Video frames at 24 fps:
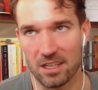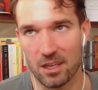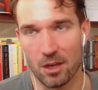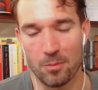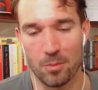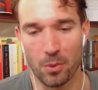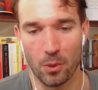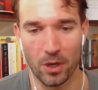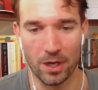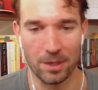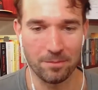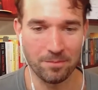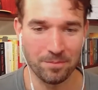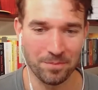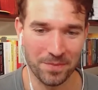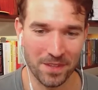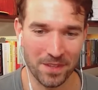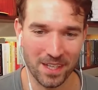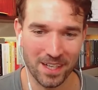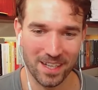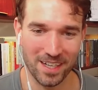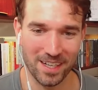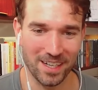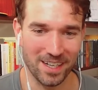No point.
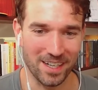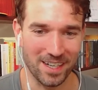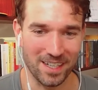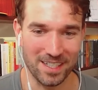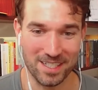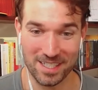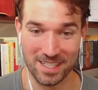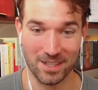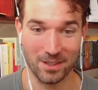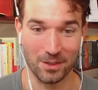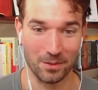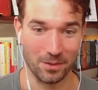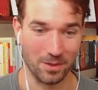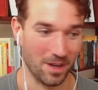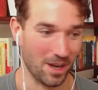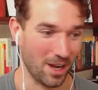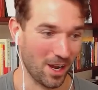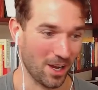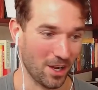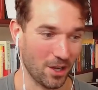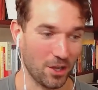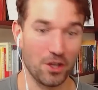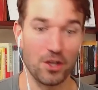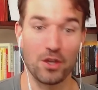It's still
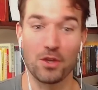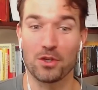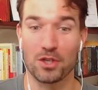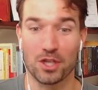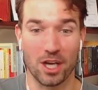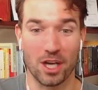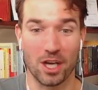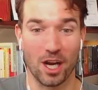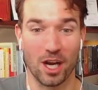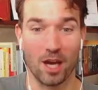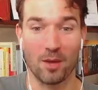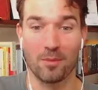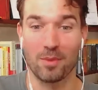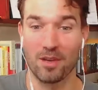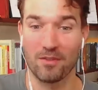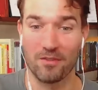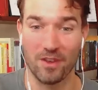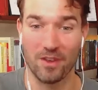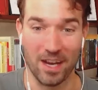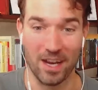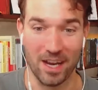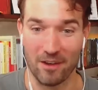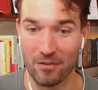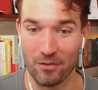a huge global event
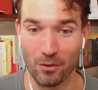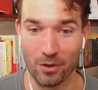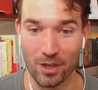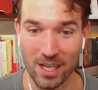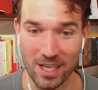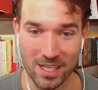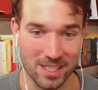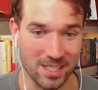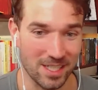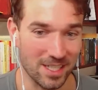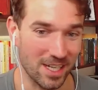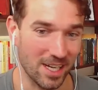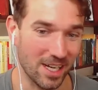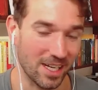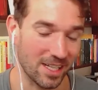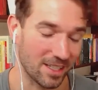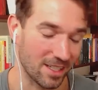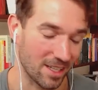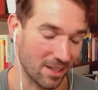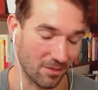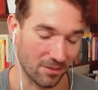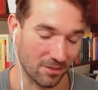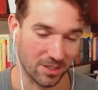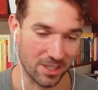every 4 years, isn't it? And
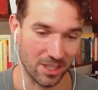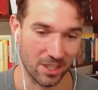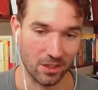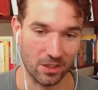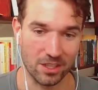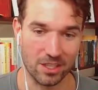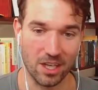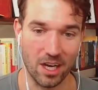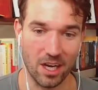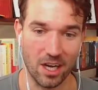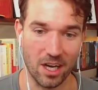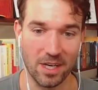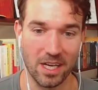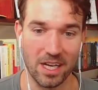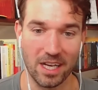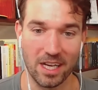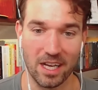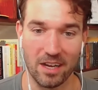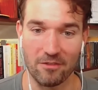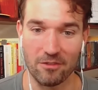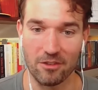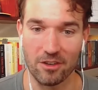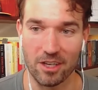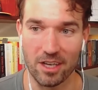obviously you've got the Diamond League
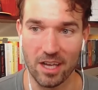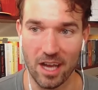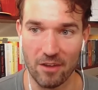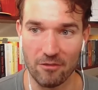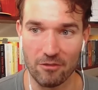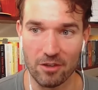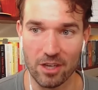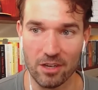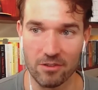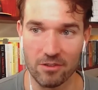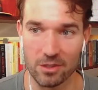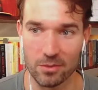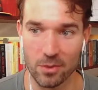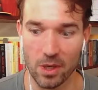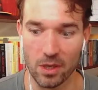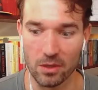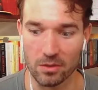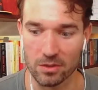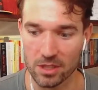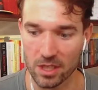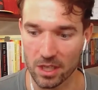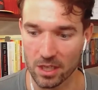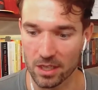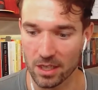every year as well.
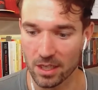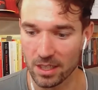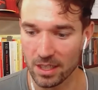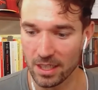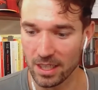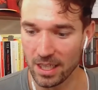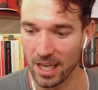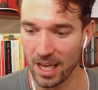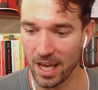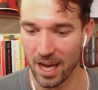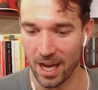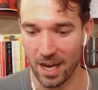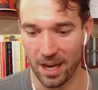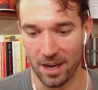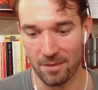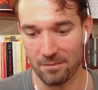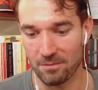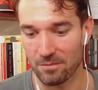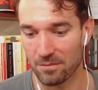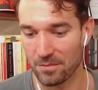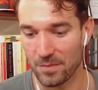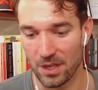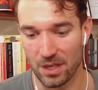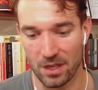So,
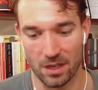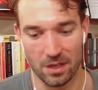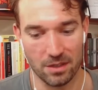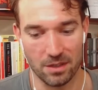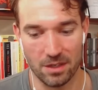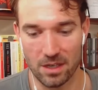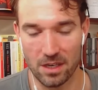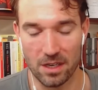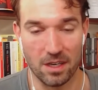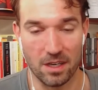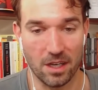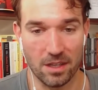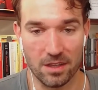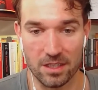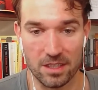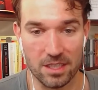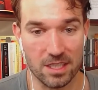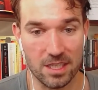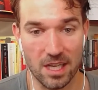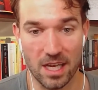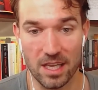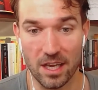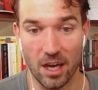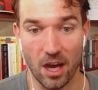nothing to
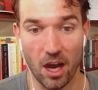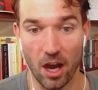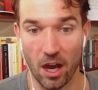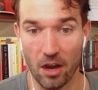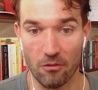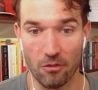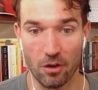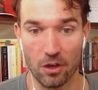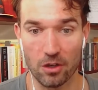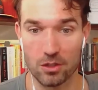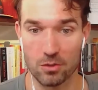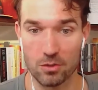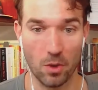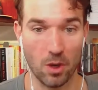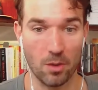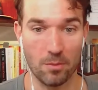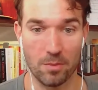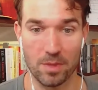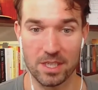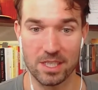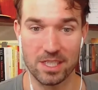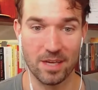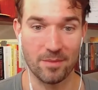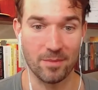say that Hyrox won't
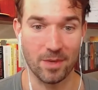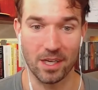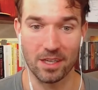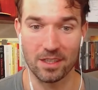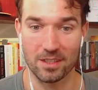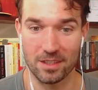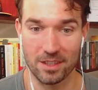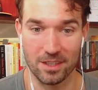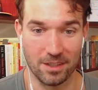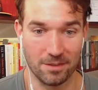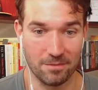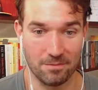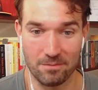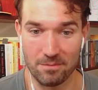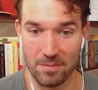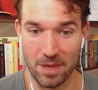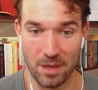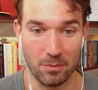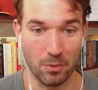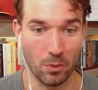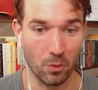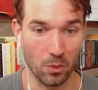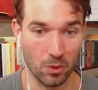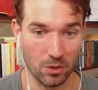be similar.
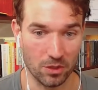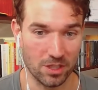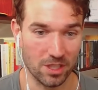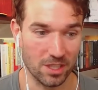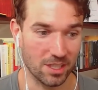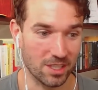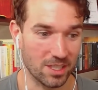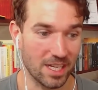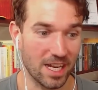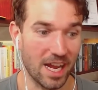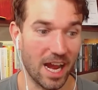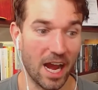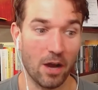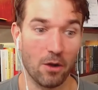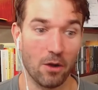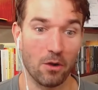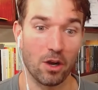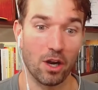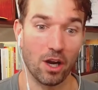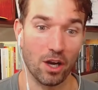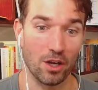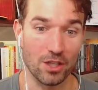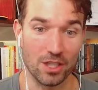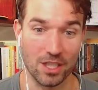People want to see how
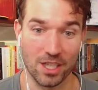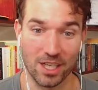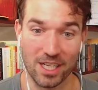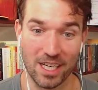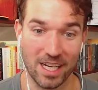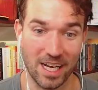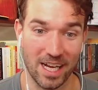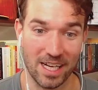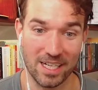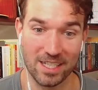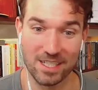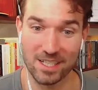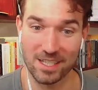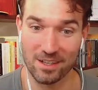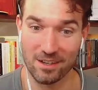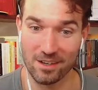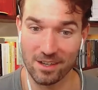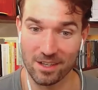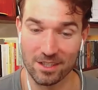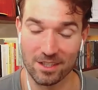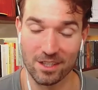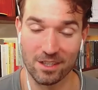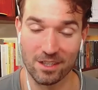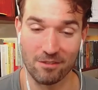close they can get to
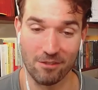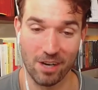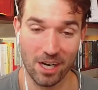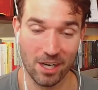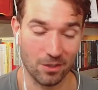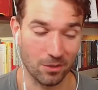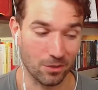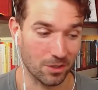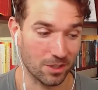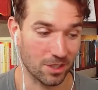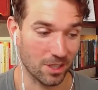the record.